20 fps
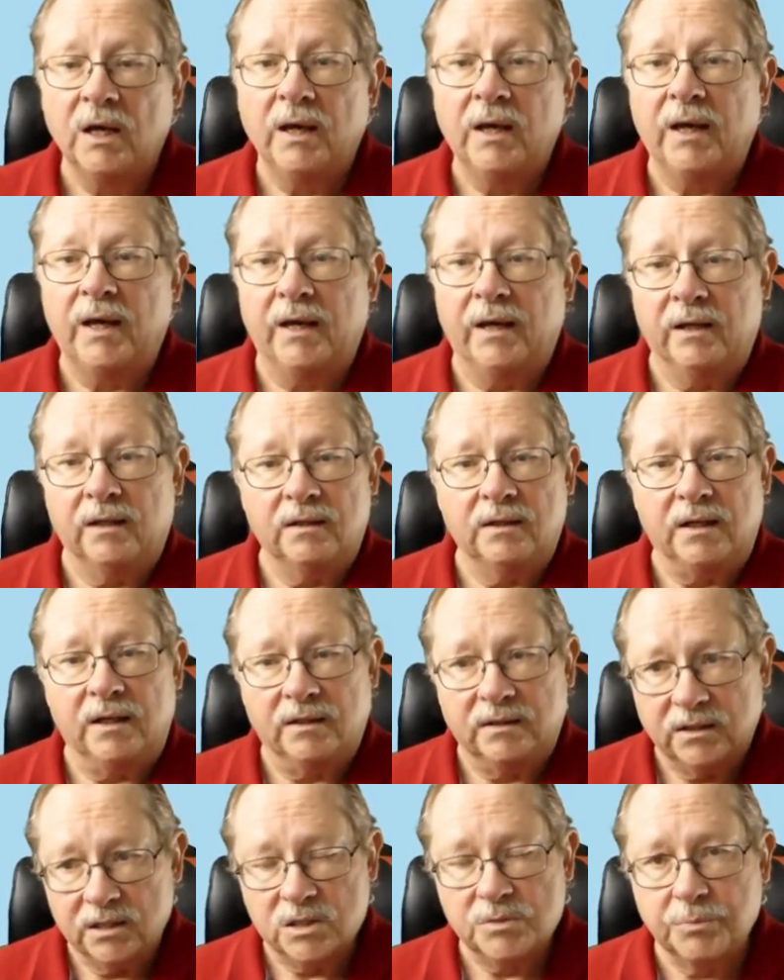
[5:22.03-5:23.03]
And at
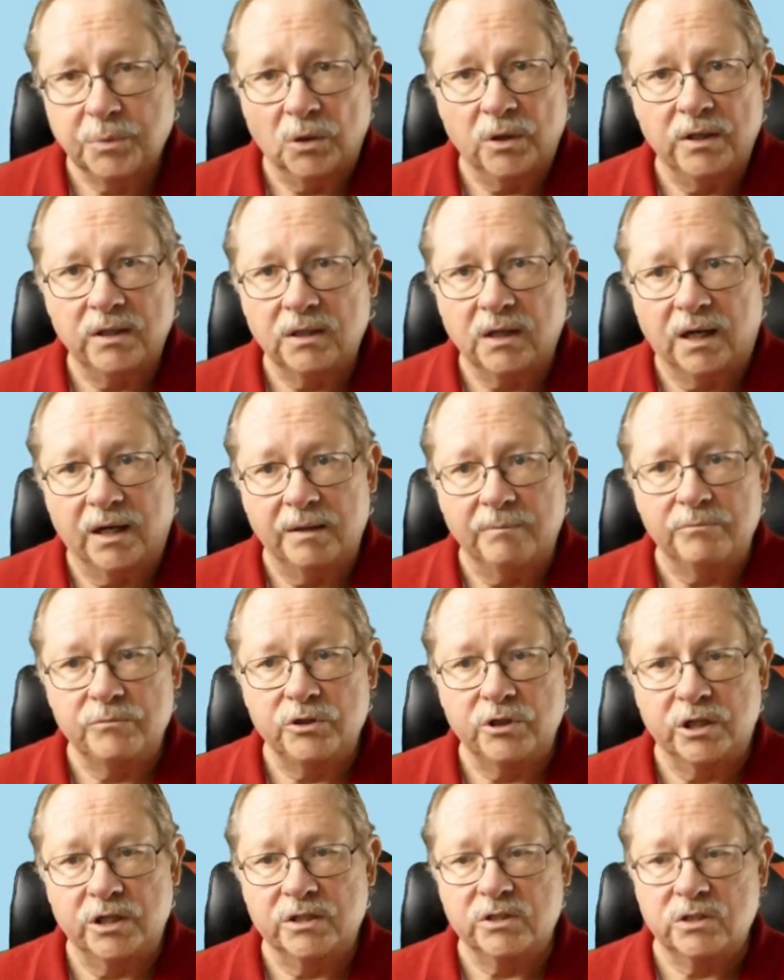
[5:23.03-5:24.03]
this point, I'm
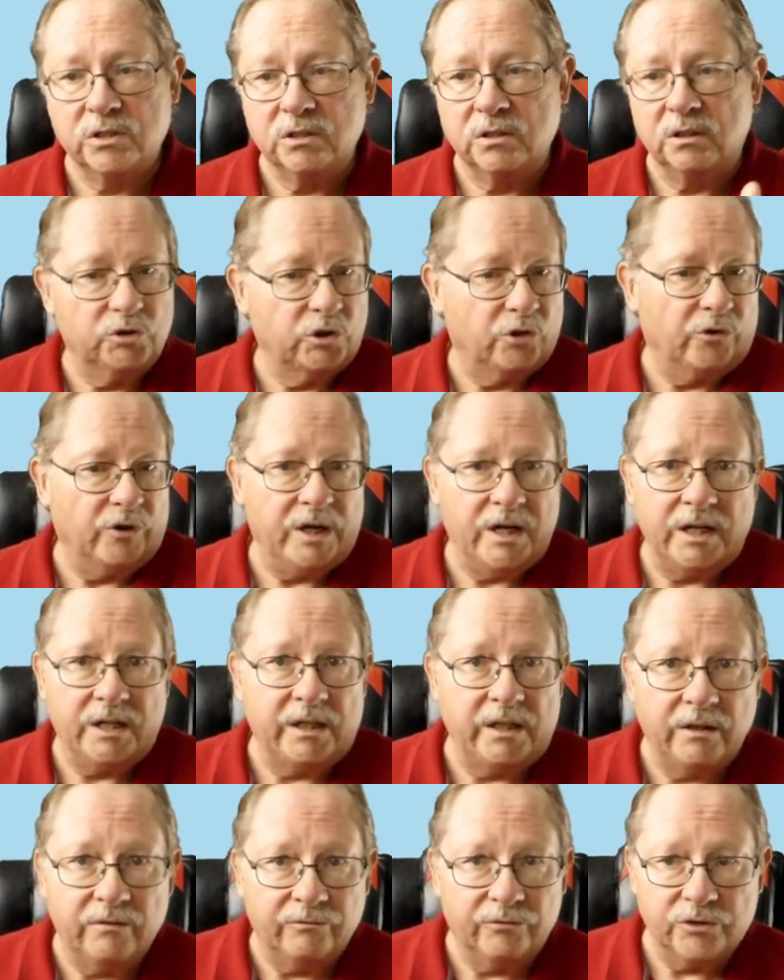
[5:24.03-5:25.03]
just creating the
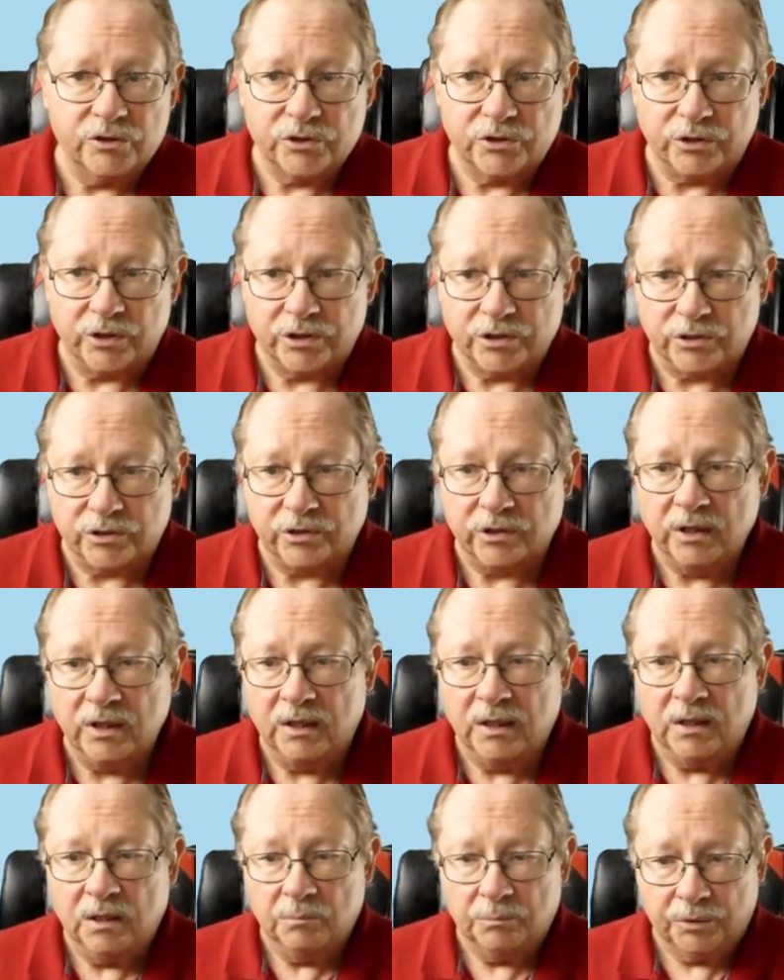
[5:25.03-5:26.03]
infrastructure,
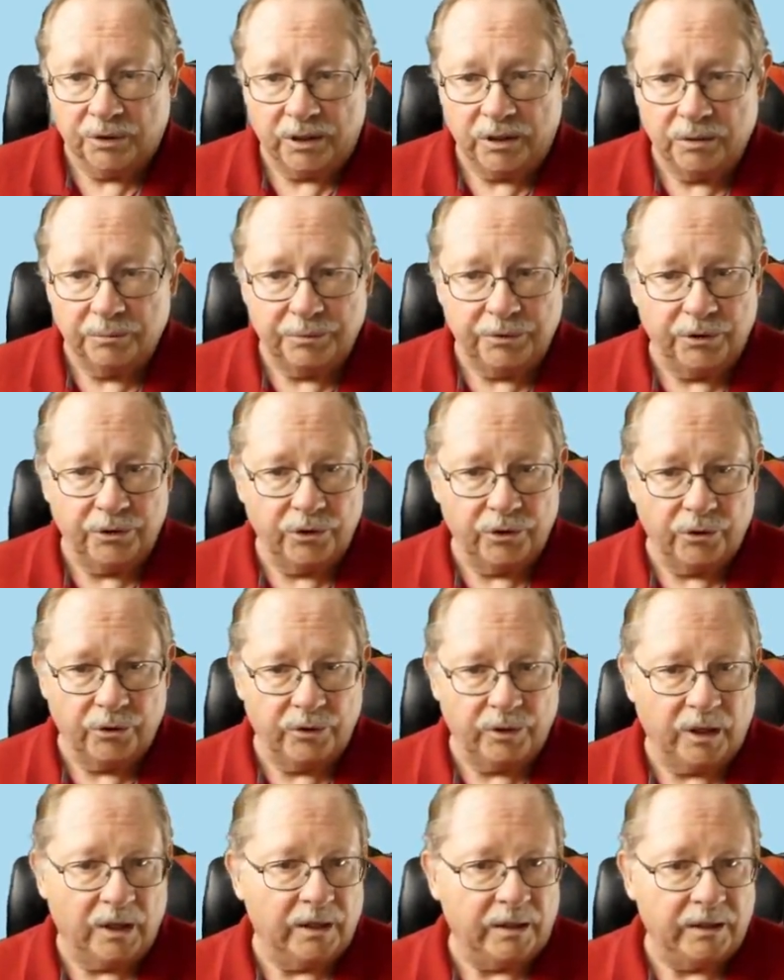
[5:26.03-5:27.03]
putting the pure node
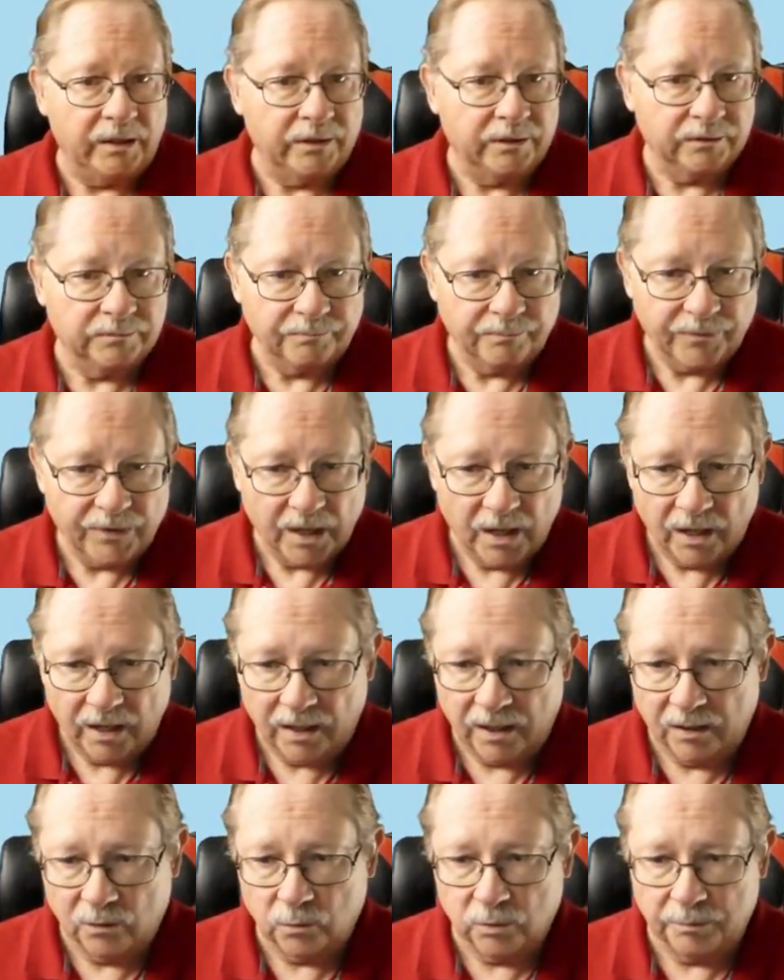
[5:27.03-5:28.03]
on here.
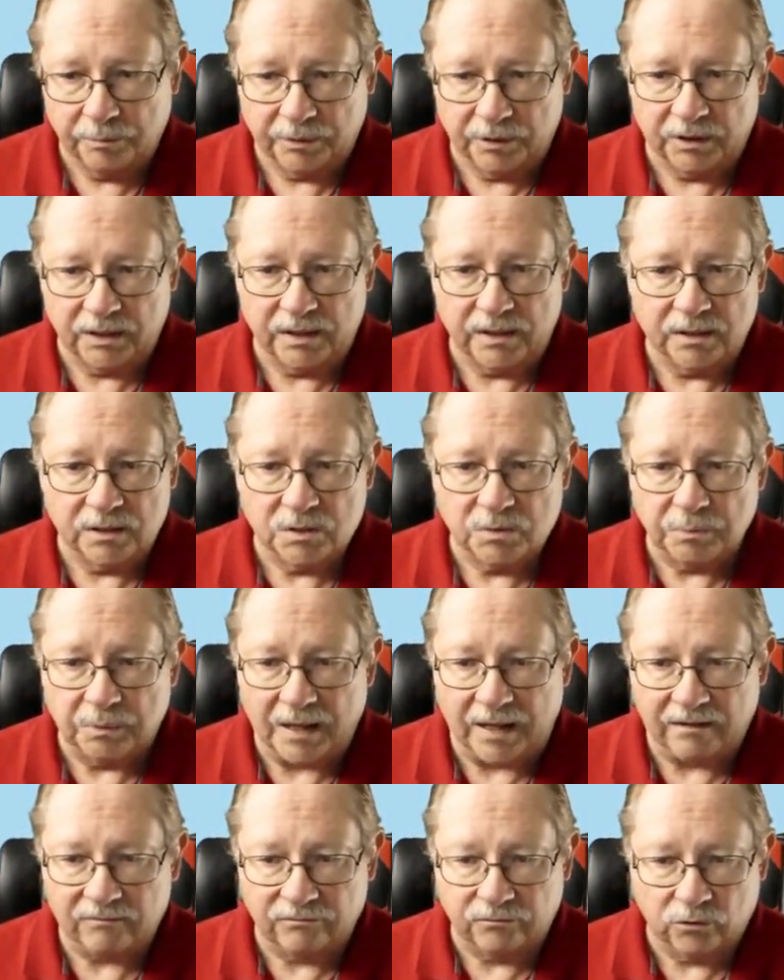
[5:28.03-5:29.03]
We're building this
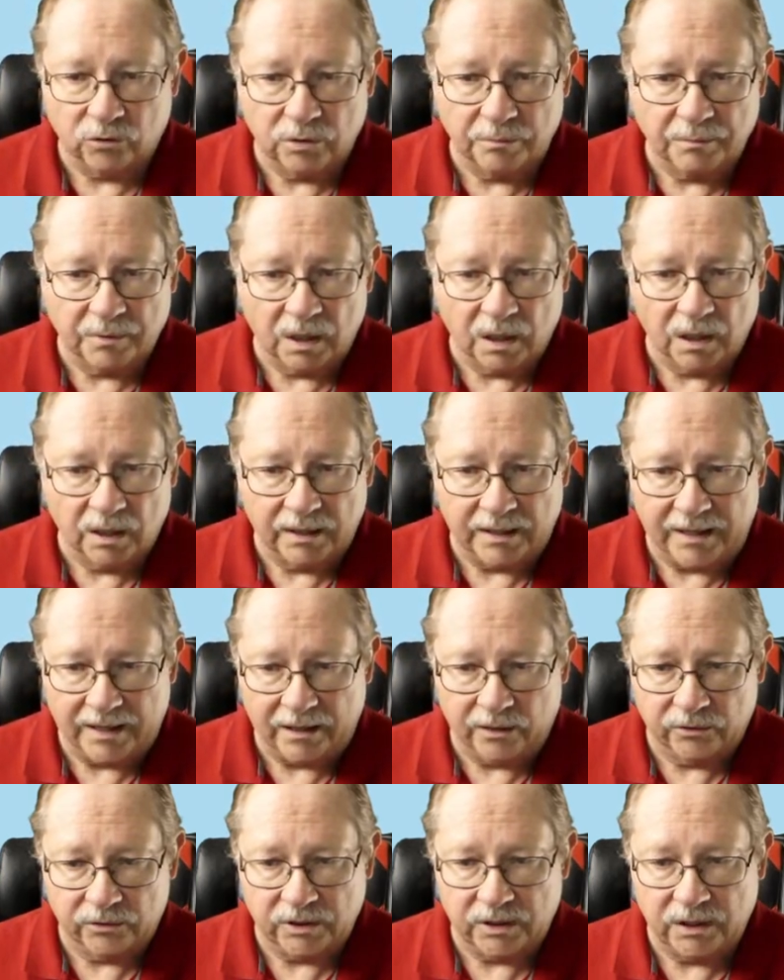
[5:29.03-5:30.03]
platform on
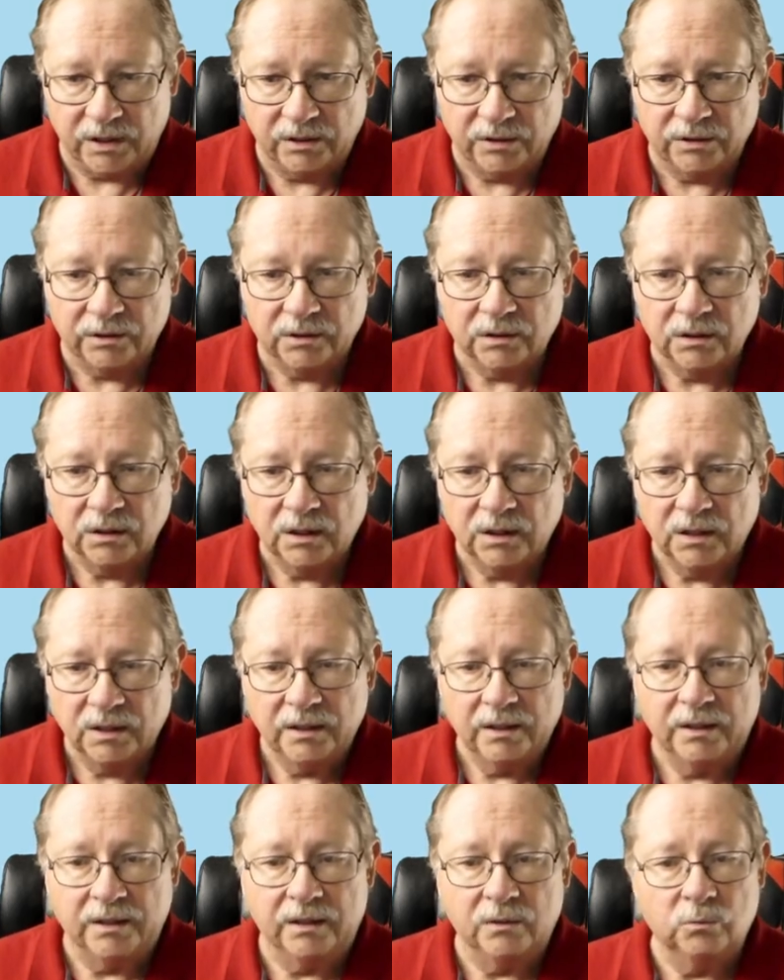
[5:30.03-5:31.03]
out here
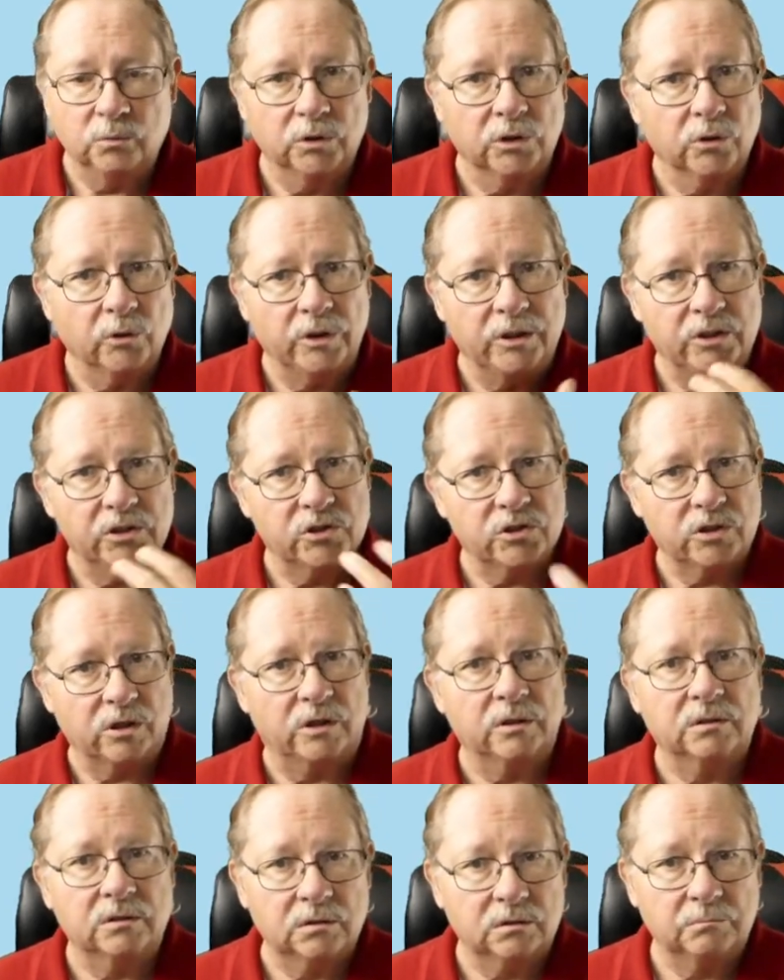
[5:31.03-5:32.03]
that we're going to
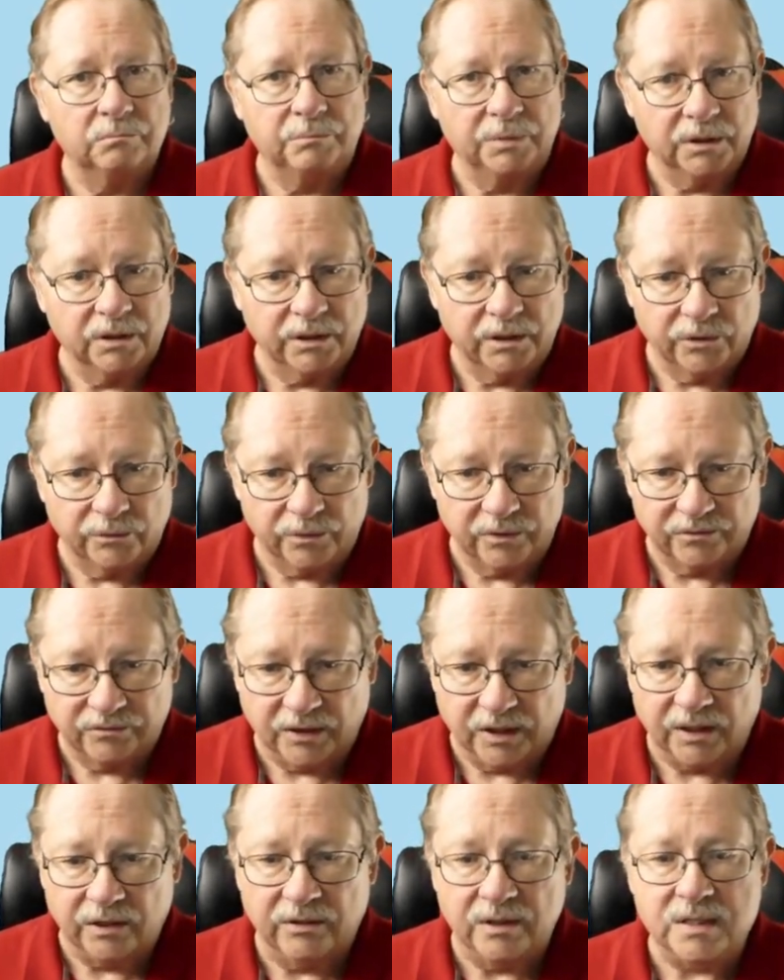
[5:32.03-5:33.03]
start building the
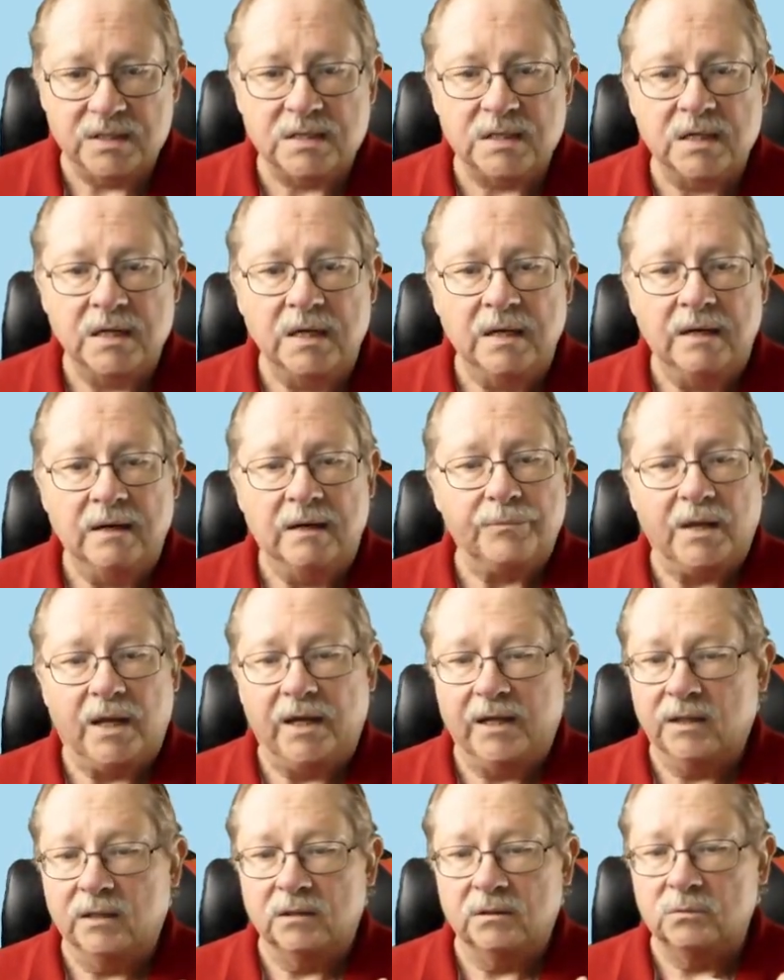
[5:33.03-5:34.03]
refineries
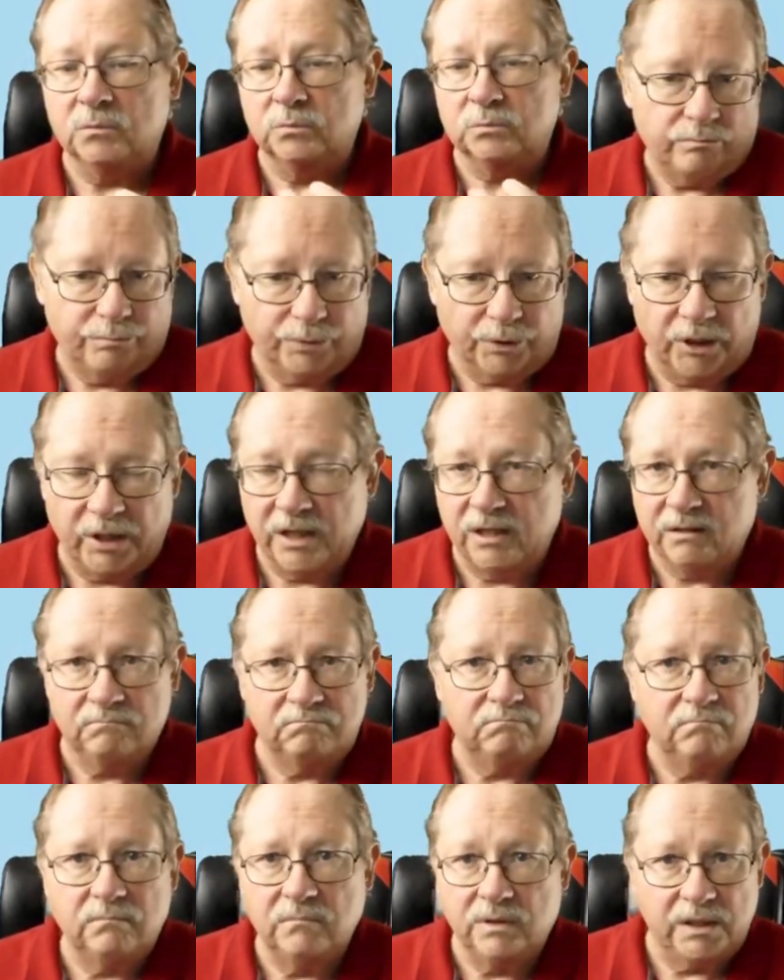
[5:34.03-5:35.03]
and putting
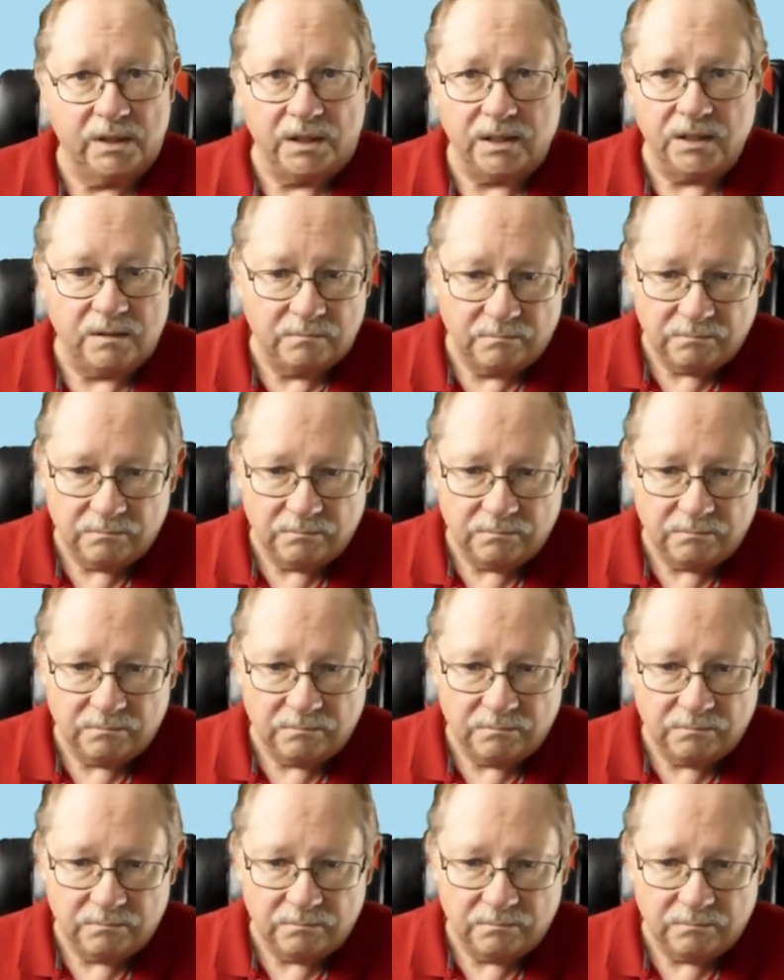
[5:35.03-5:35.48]
the